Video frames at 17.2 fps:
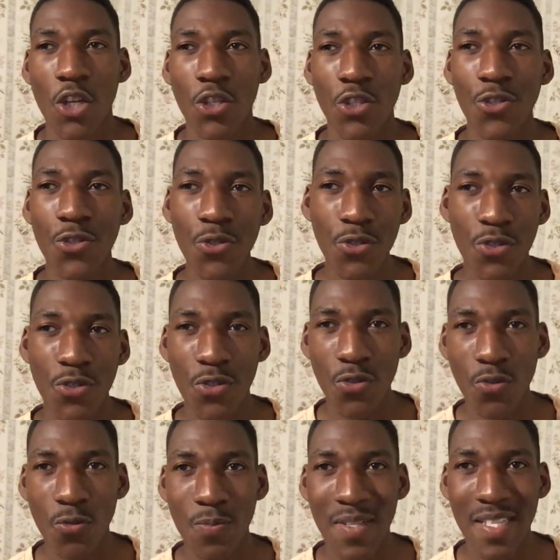
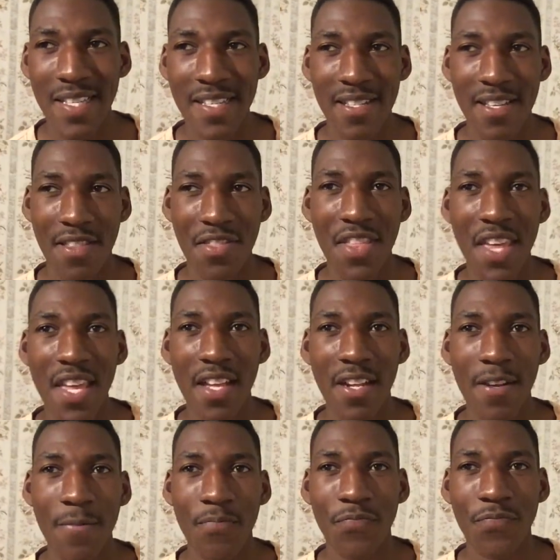youtube is a
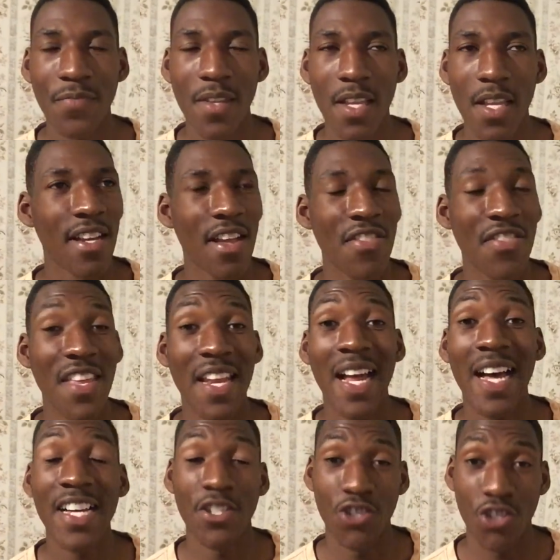thing
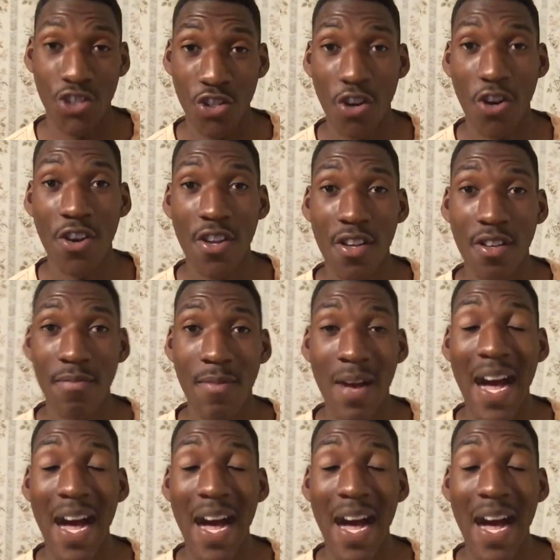that I enjoy.